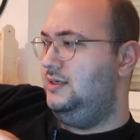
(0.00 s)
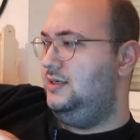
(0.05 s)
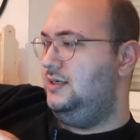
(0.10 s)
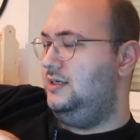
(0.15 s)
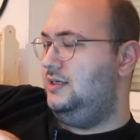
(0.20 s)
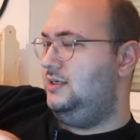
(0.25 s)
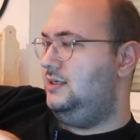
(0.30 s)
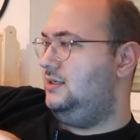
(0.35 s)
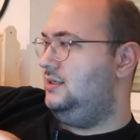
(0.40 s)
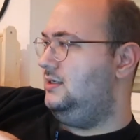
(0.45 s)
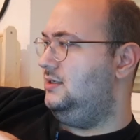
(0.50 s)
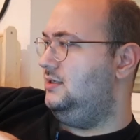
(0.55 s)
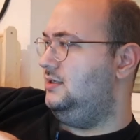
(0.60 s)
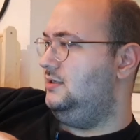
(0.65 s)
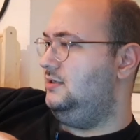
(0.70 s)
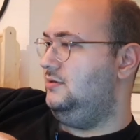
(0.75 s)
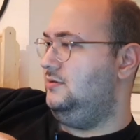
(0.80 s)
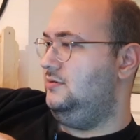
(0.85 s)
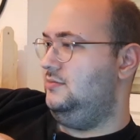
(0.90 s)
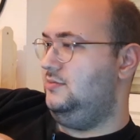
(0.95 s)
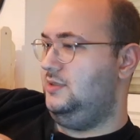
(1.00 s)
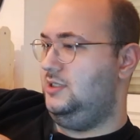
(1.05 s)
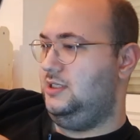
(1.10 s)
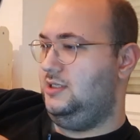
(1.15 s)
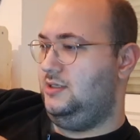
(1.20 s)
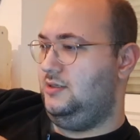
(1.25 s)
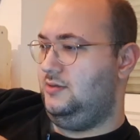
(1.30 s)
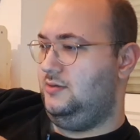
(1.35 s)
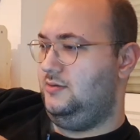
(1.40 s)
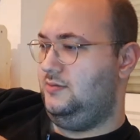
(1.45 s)
Ah,
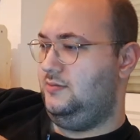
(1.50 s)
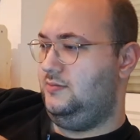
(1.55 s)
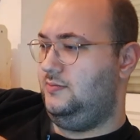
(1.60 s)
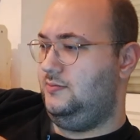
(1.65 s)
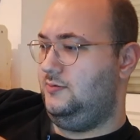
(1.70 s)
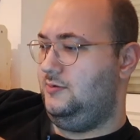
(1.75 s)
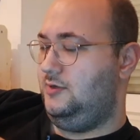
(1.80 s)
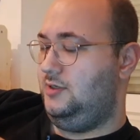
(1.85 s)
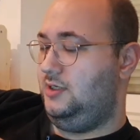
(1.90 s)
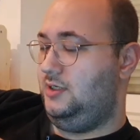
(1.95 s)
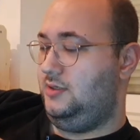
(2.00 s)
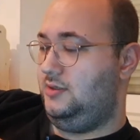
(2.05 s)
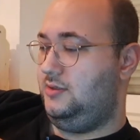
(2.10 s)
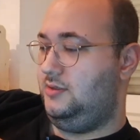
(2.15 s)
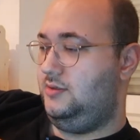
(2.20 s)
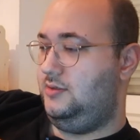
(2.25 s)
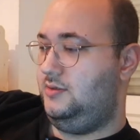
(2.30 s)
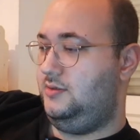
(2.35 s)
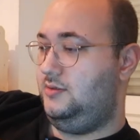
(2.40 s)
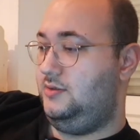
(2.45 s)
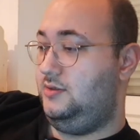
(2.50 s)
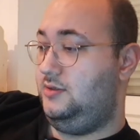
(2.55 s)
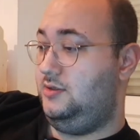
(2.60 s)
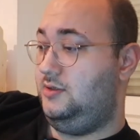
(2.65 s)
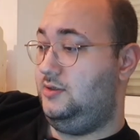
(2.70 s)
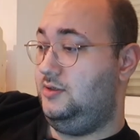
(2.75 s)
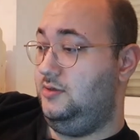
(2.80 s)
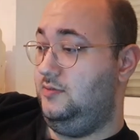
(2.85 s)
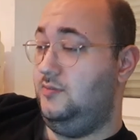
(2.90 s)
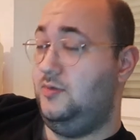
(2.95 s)
man. Right.
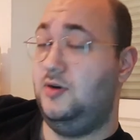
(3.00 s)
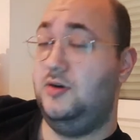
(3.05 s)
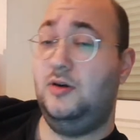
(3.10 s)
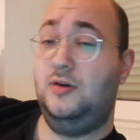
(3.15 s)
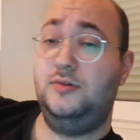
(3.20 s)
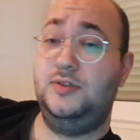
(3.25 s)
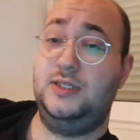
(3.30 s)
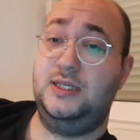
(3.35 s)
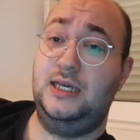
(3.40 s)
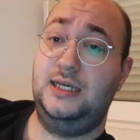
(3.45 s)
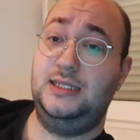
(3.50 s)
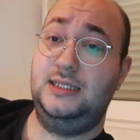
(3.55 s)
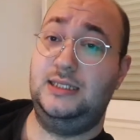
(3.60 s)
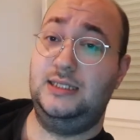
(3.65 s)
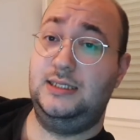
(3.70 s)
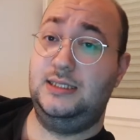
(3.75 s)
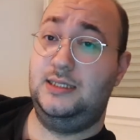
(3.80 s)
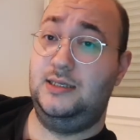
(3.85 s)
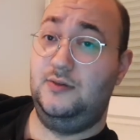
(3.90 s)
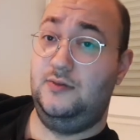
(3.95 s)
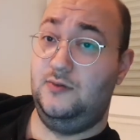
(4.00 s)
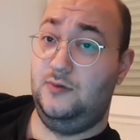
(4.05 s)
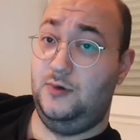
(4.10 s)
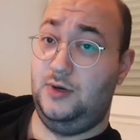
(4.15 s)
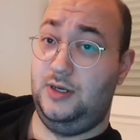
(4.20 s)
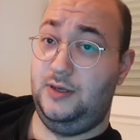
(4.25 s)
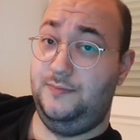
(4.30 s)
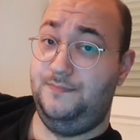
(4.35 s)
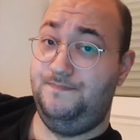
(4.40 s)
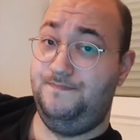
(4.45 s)
Tomorrow's day
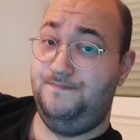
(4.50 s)
63.